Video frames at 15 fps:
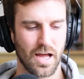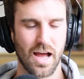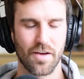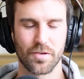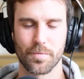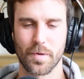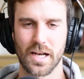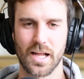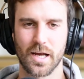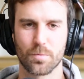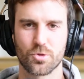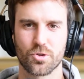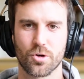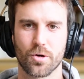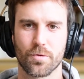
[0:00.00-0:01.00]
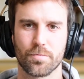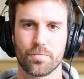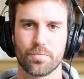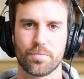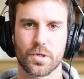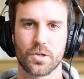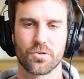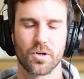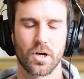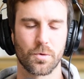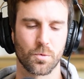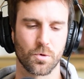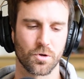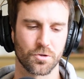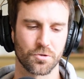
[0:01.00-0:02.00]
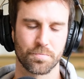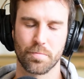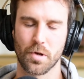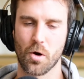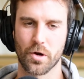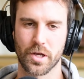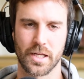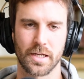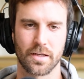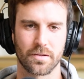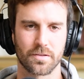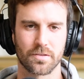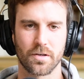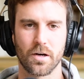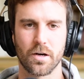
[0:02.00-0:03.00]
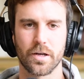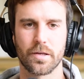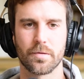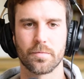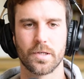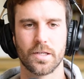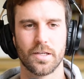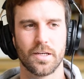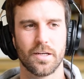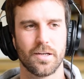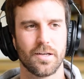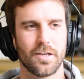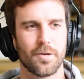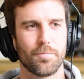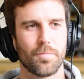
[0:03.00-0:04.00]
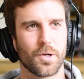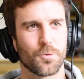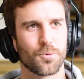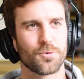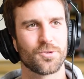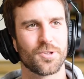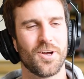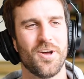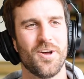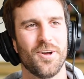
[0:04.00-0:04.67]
having my laptop, because I was blogging at the time, but also